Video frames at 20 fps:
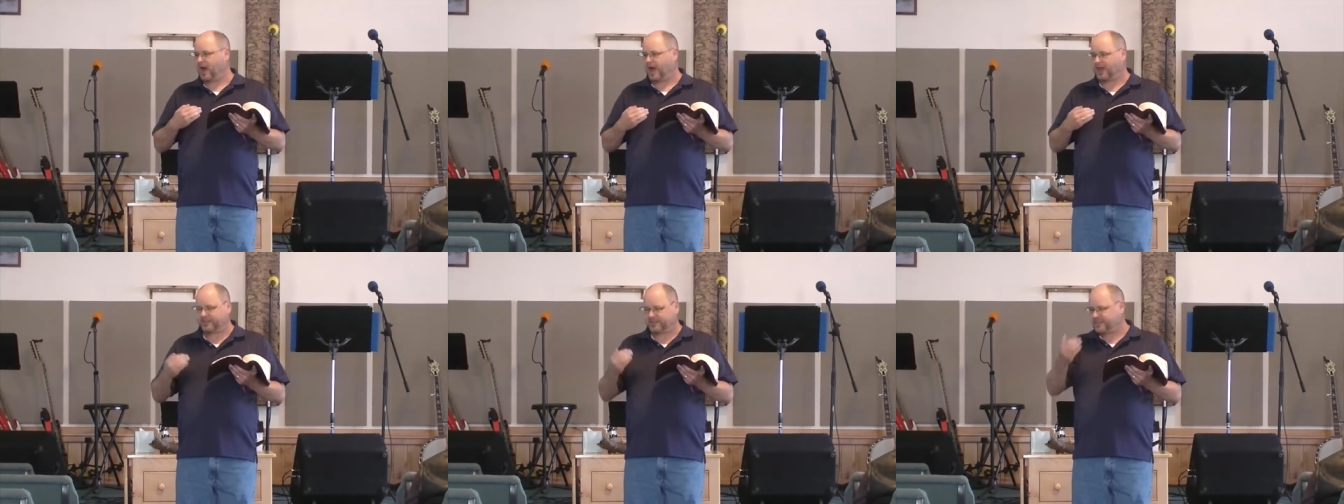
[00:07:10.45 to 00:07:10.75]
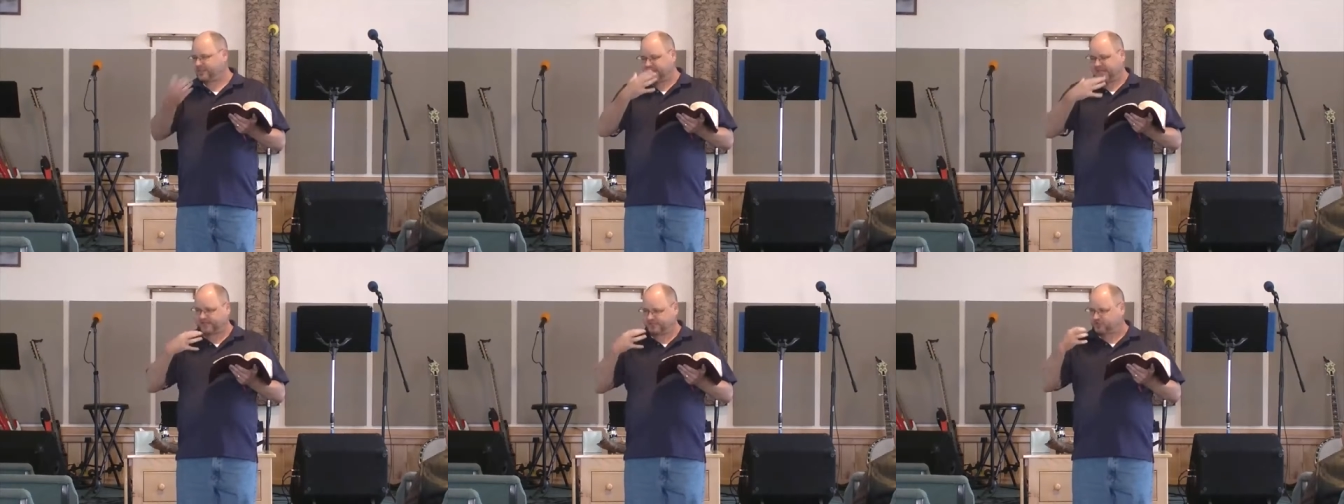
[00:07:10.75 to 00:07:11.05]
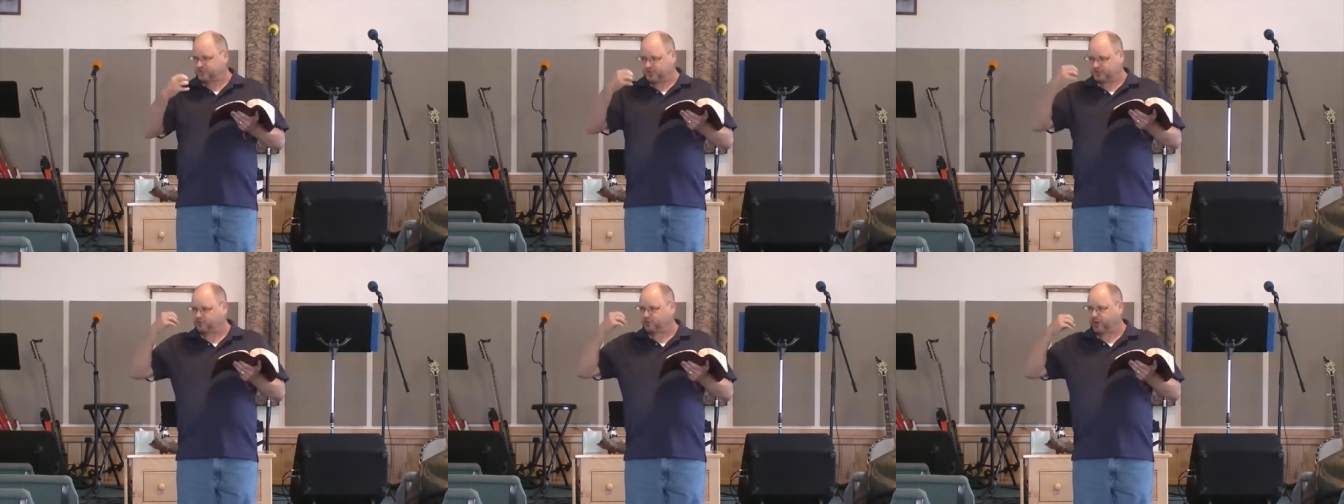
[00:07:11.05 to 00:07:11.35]
I think
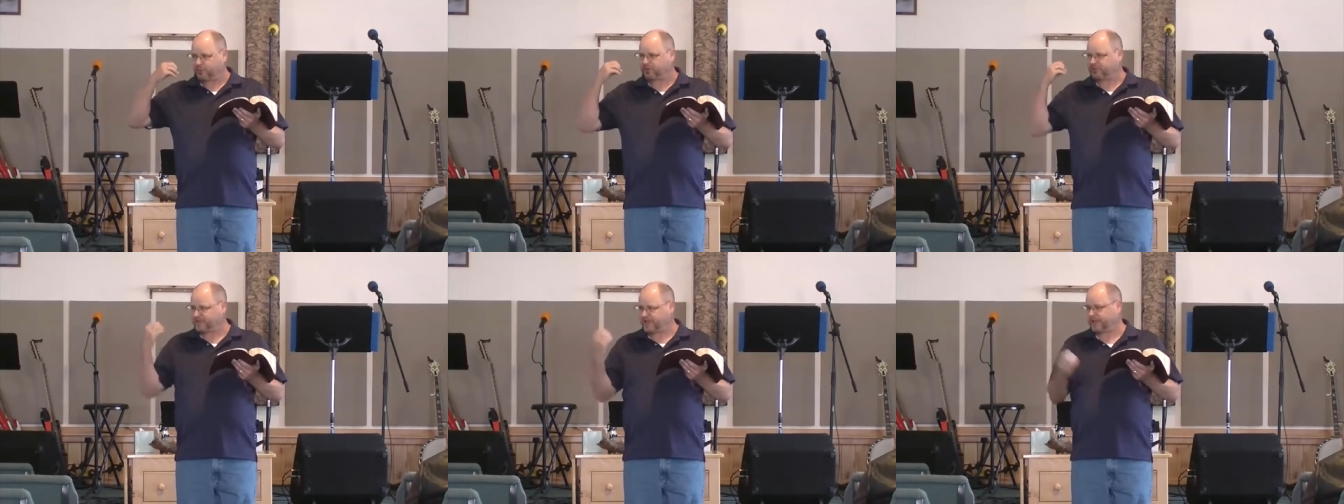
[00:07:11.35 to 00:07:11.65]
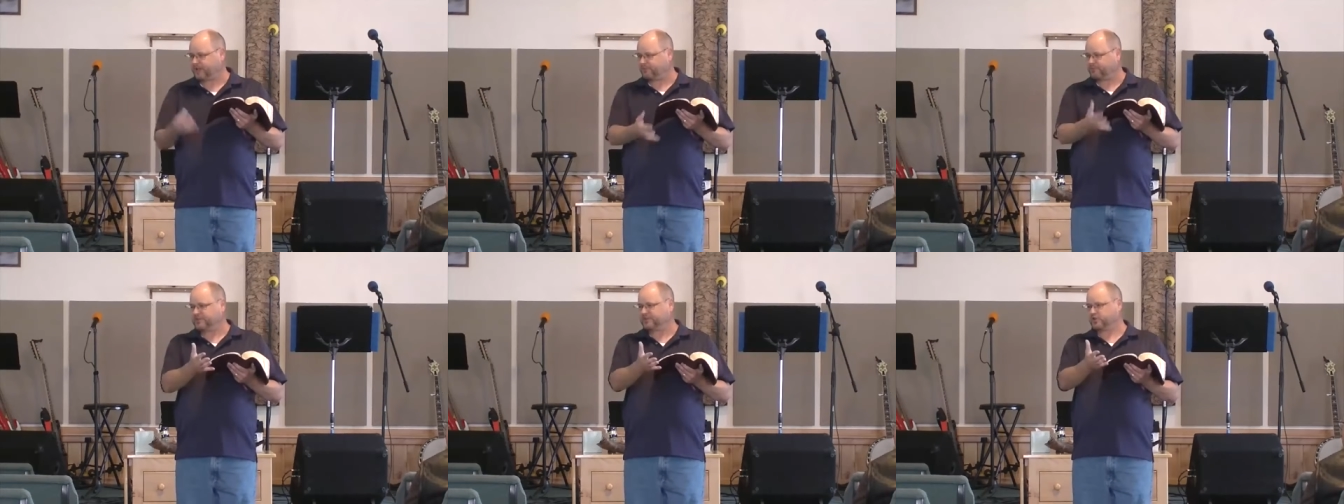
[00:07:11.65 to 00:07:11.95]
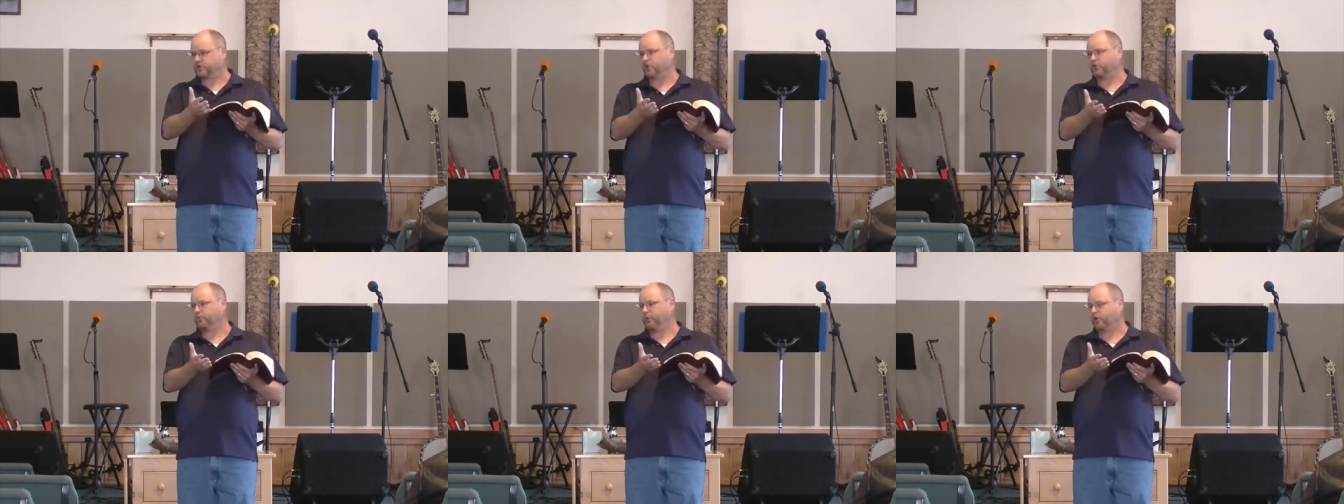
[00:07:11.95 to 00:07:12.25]
that's just representing
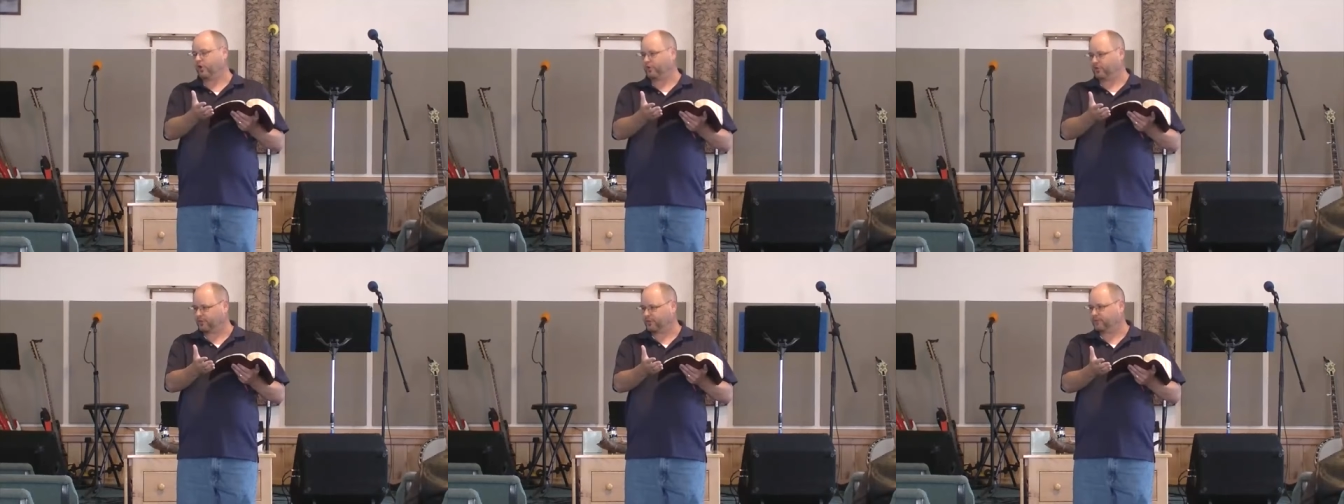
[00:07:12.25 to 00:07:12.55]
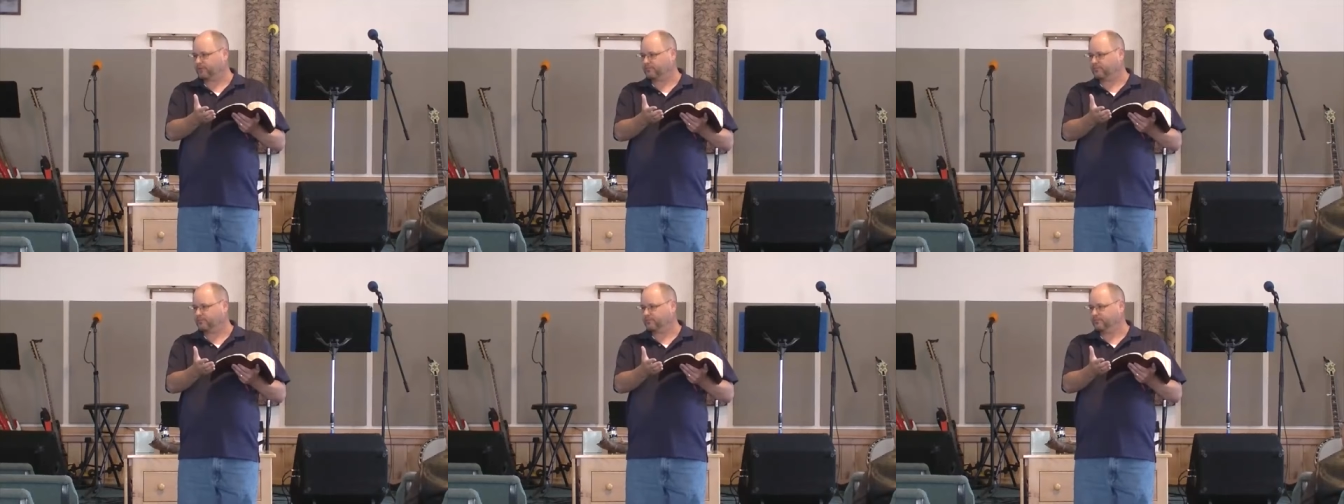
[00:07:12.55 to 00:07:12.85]
physical birth.